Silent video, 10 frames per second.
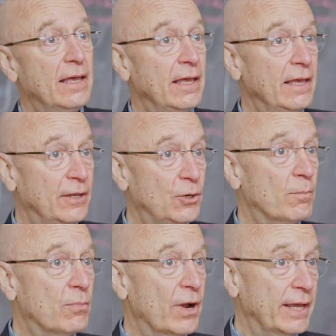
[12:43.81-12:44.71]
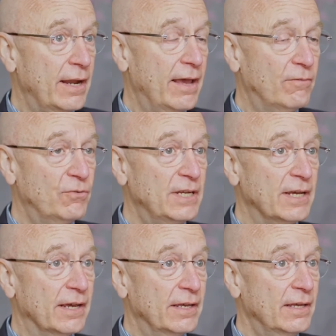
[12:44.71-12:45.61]
in your brain every
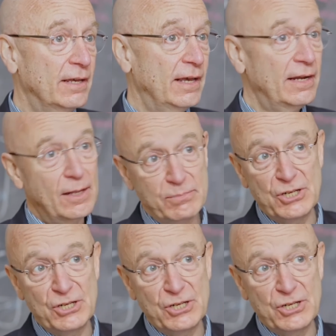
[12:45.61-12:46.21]
day and helps